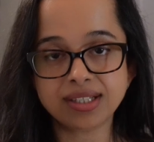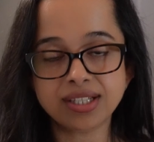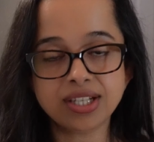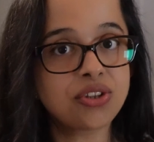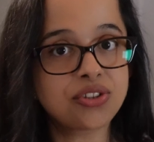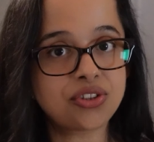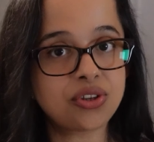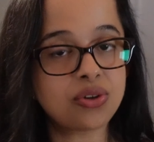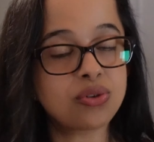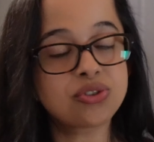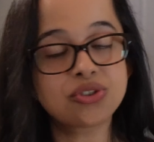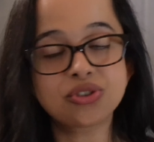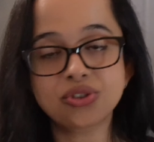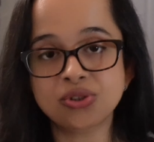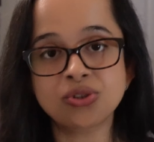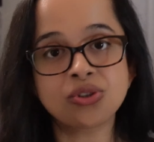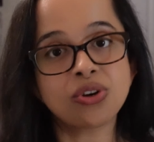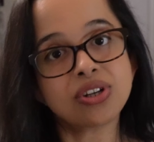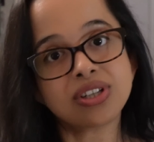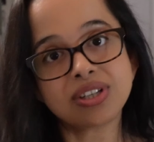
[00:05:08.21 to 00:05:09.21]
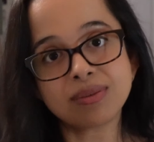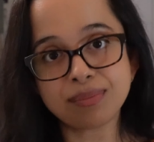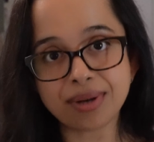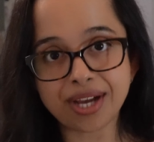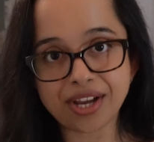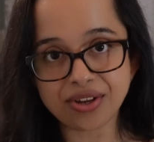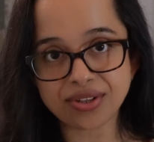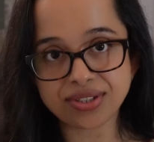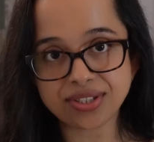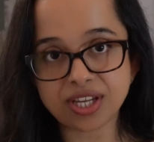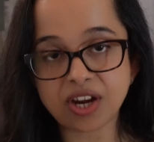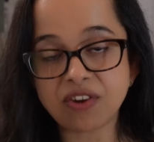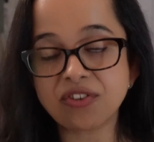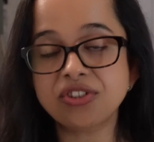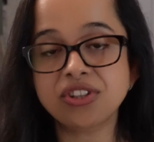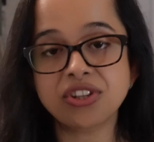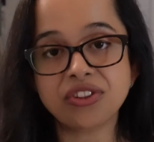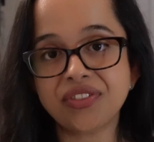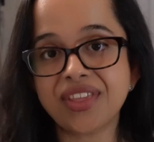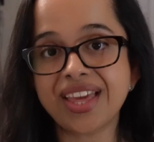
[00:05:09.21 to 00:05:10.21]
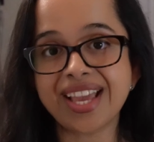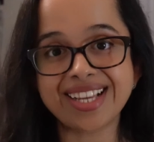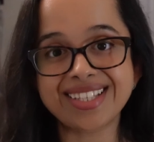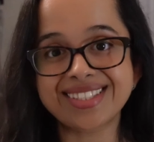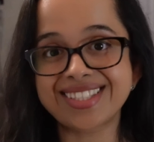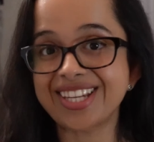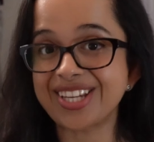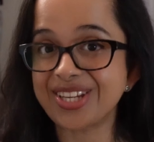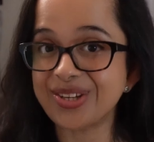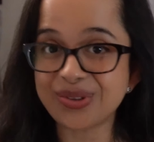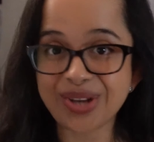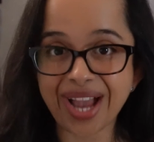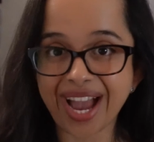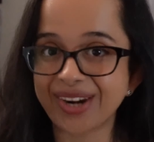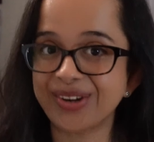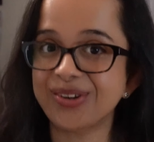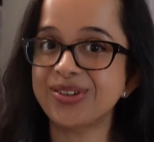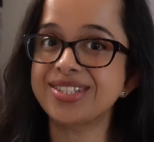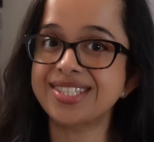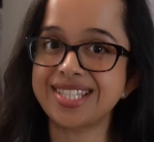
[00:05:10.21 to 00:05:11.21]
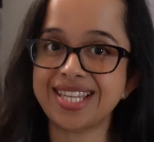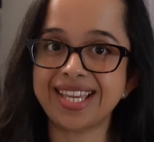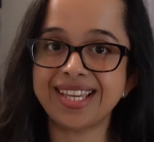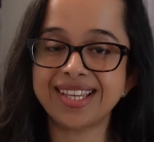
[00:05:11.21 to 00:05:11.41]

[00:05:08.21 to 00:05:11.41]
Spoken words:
So do not compare yourself to the things that you cannot see.